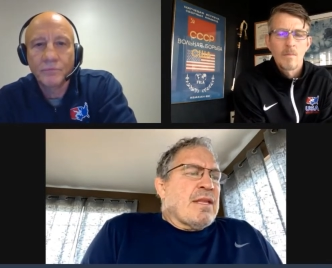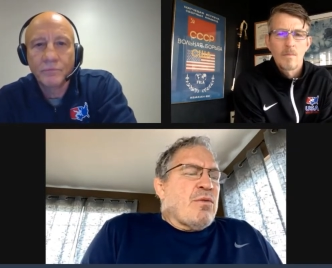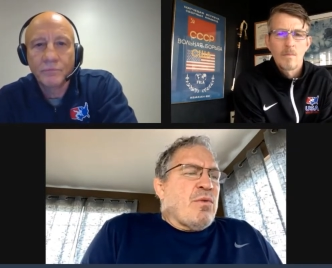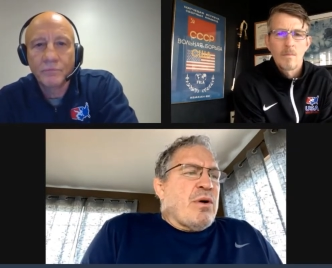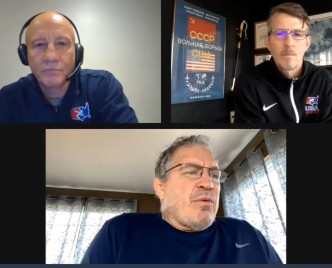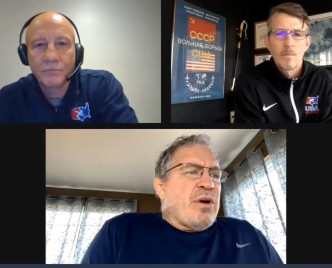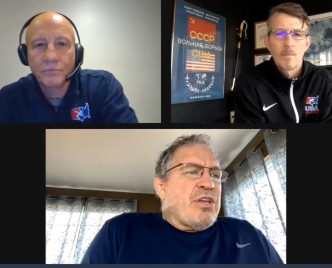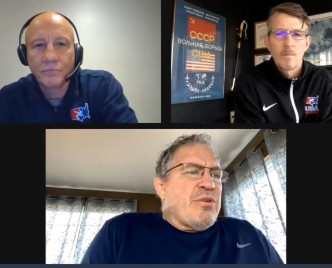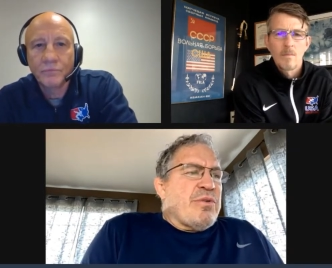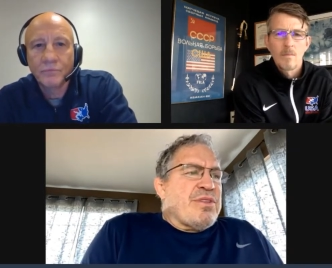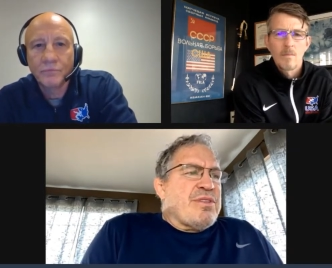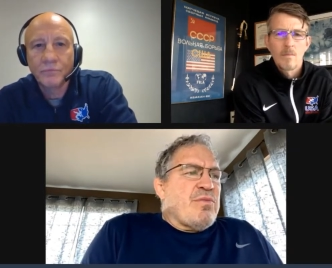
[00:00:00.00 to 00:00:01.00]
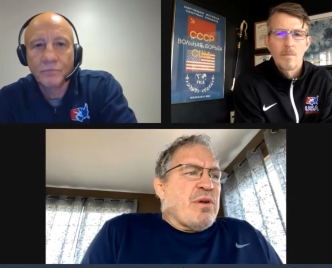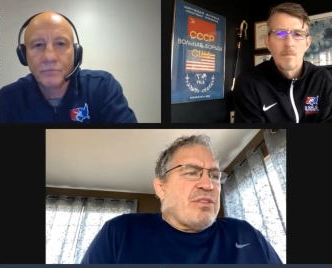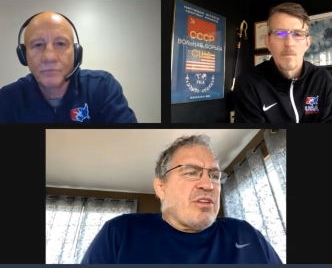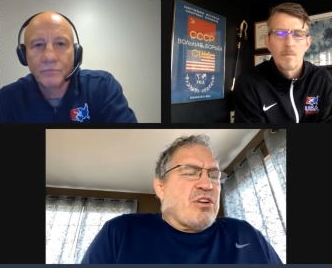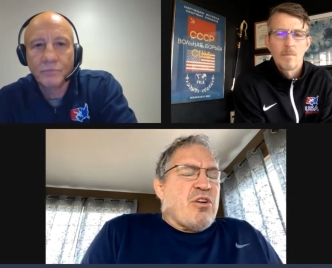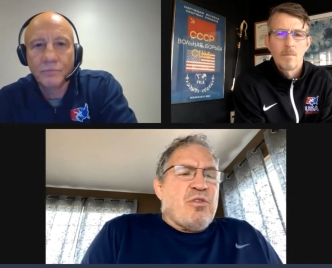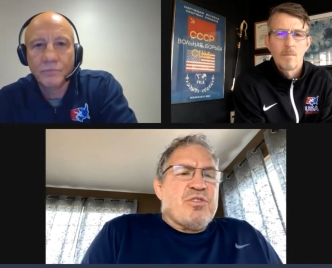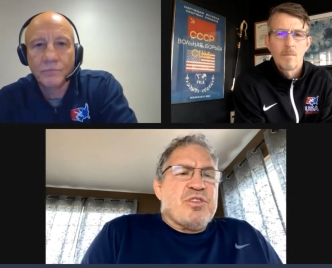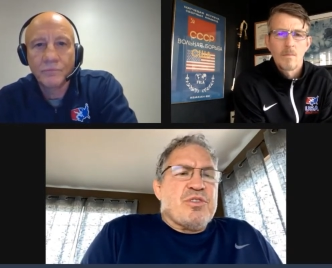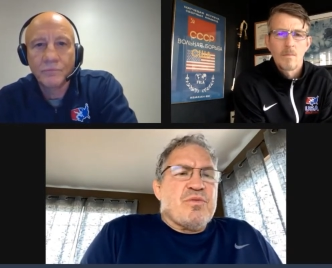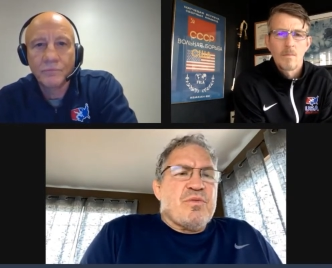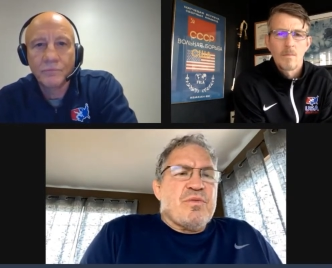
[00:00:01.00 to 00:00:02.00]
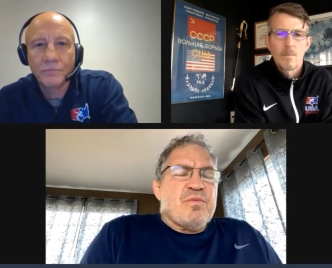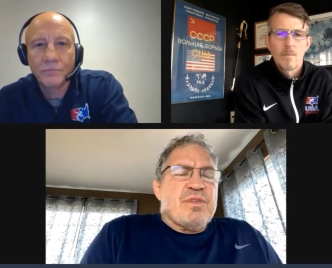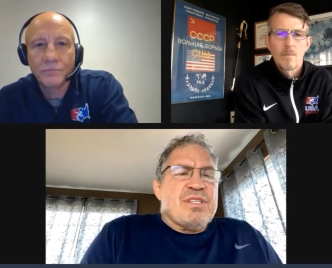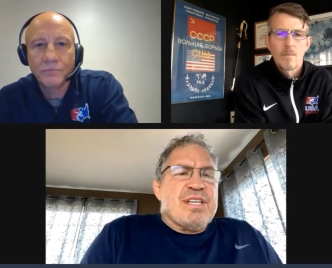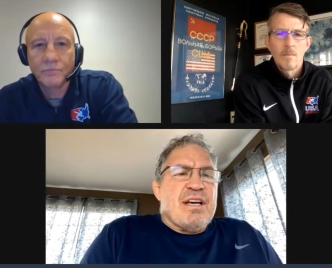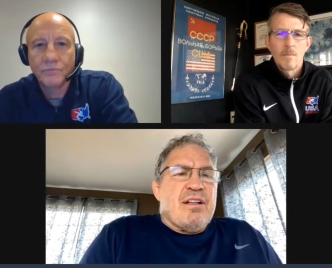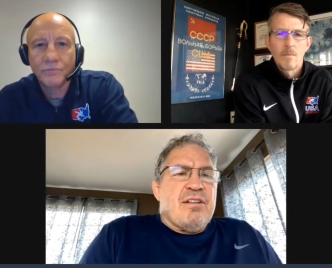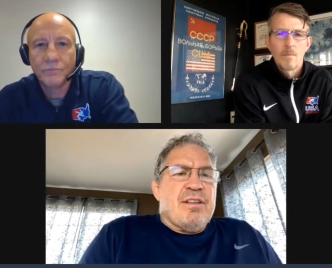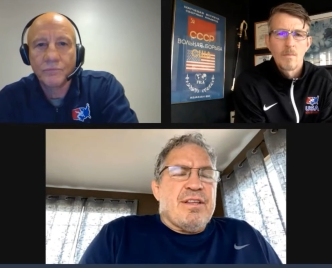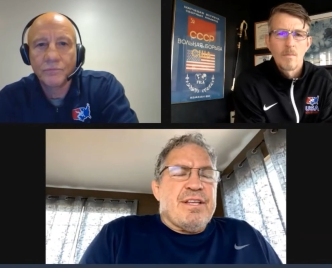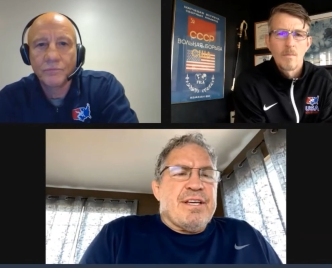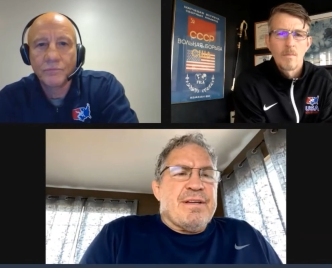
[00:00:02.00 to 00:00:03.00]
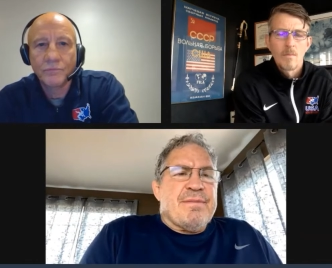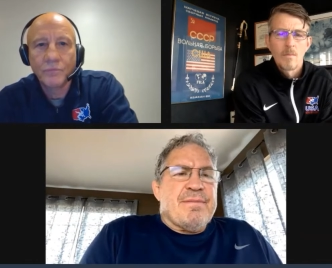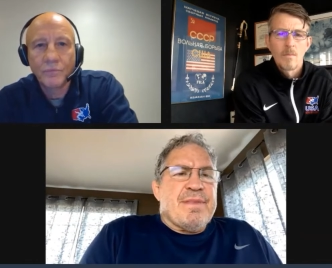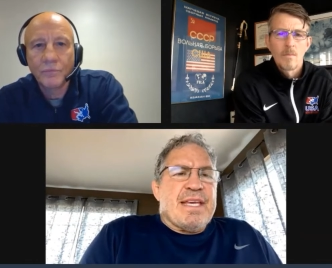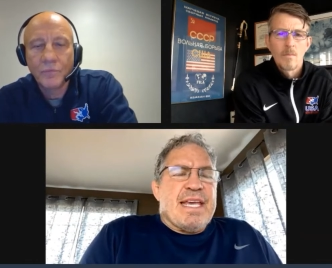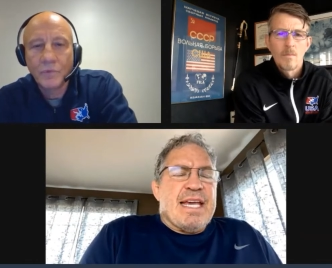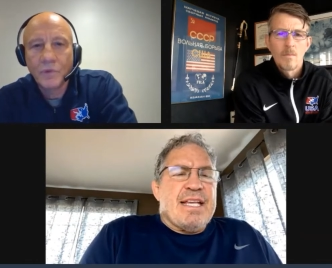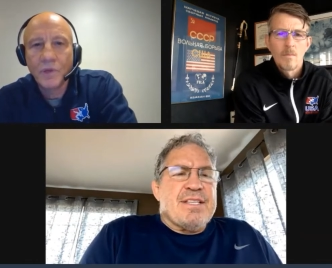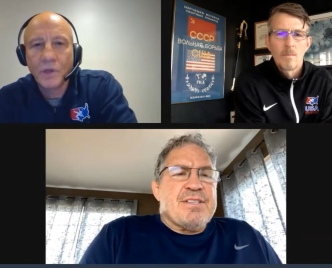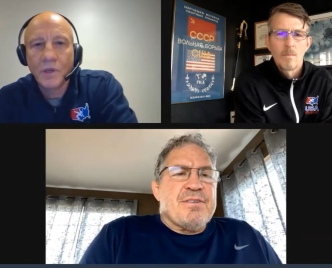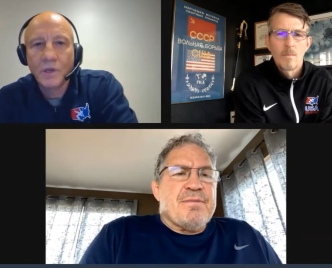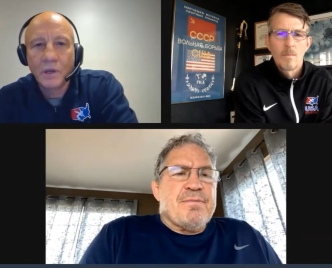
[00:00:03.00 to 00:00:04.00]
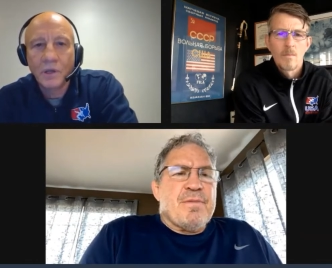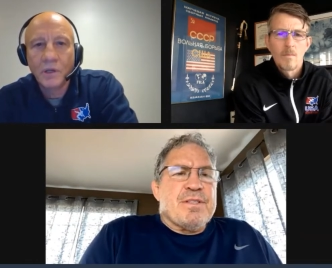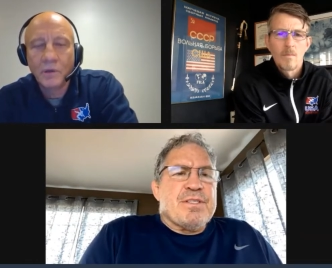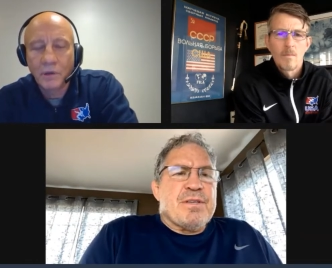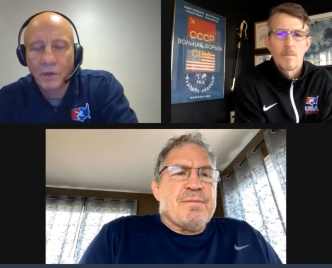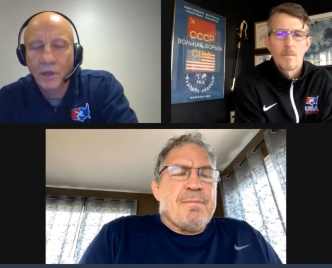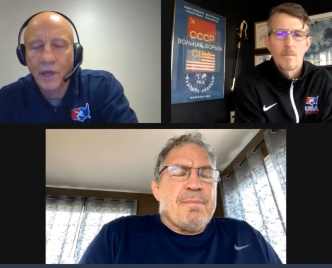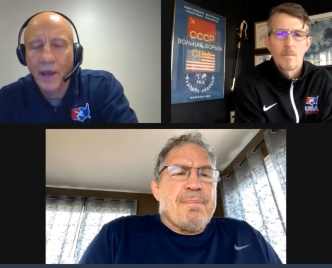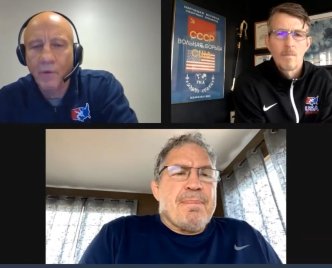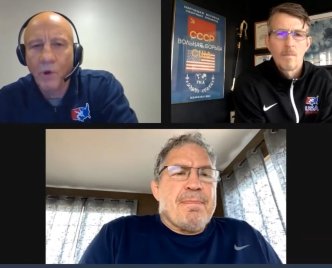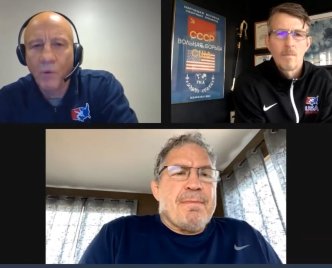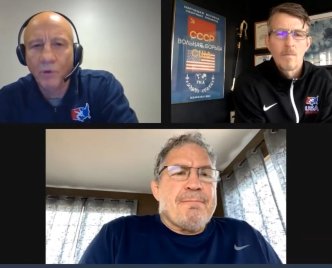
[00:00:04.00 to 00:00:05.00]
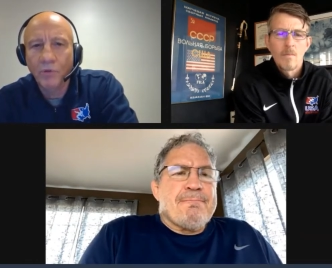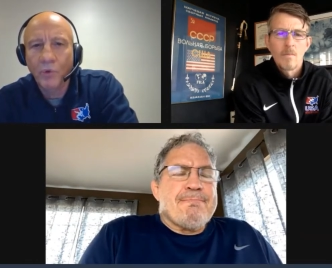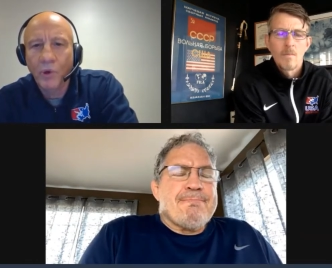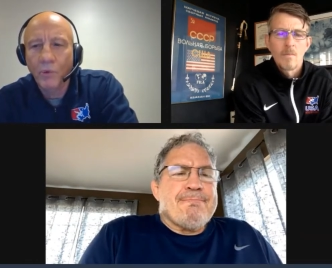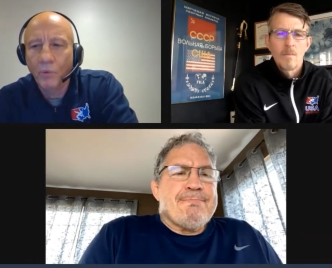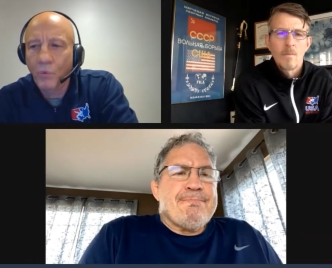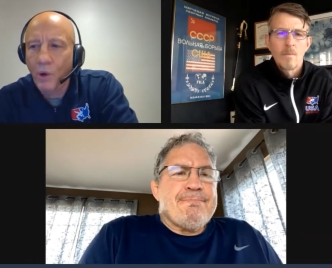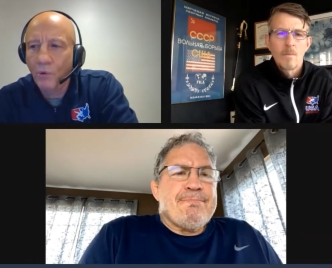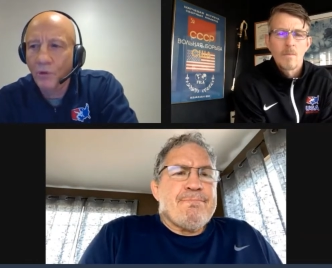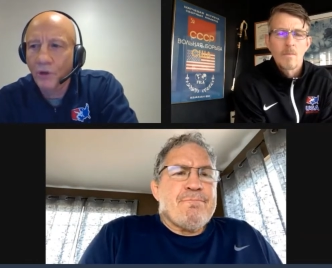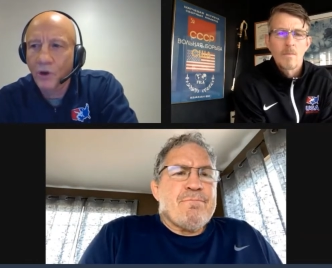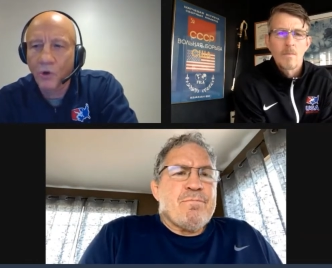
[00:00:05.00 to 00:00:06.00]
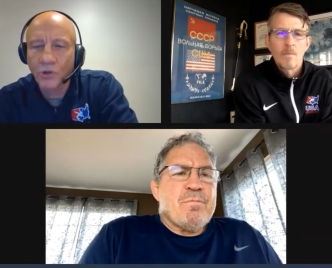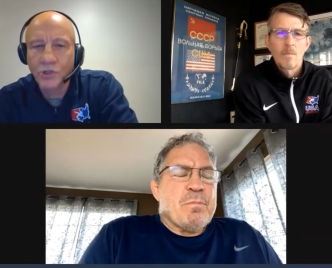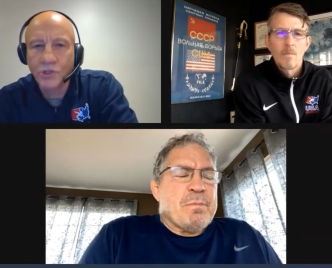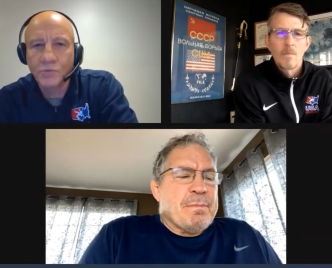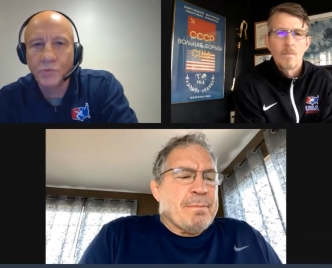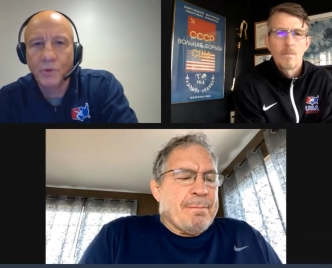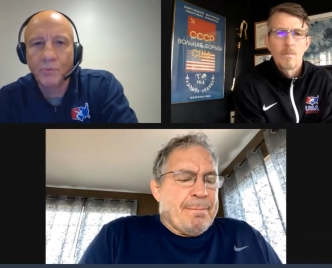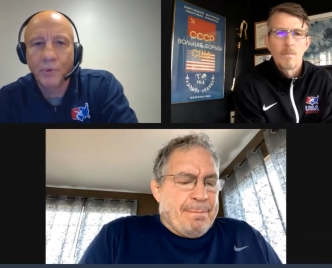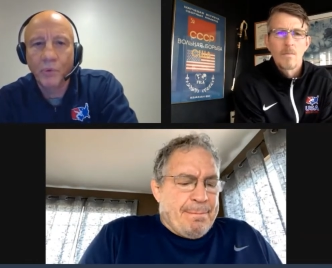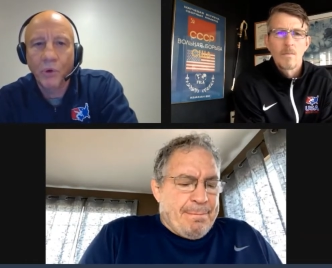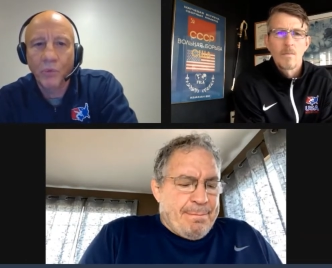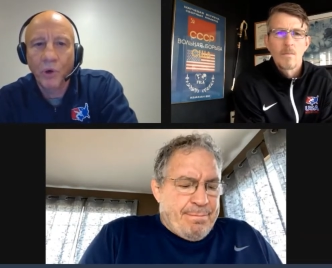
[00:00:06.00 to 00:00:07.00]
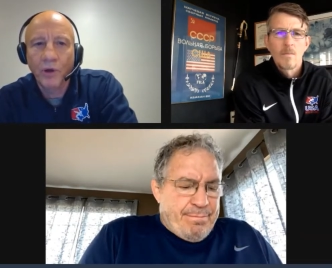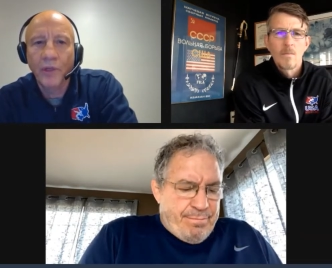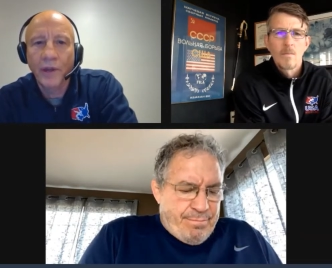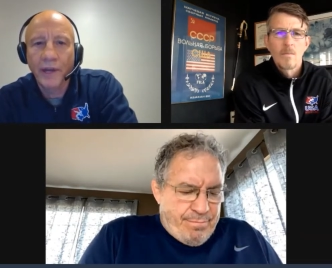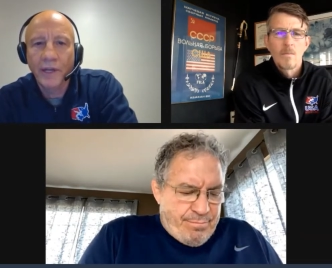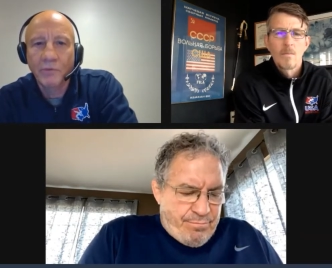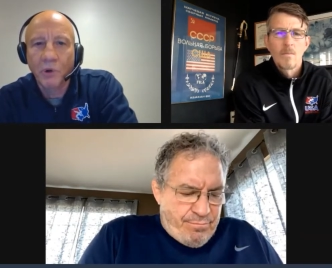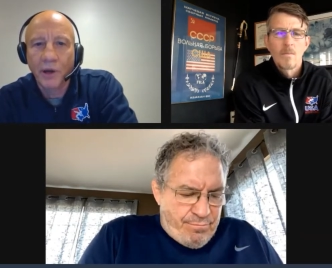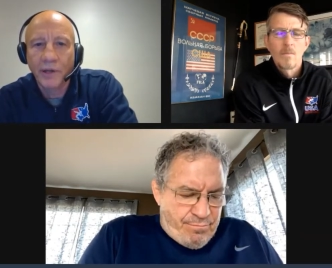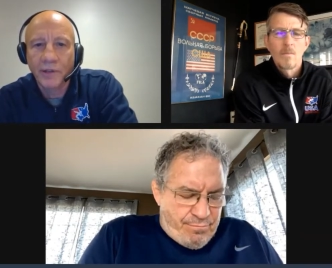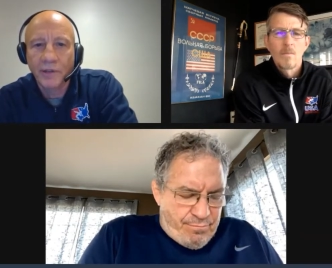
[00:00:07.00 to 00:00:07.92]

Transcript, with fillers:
Speaker 1: What what you would what the coaches would tell the the kids or what's the
Speaker 2: yeah what would what what would the coaches what do they need to bring to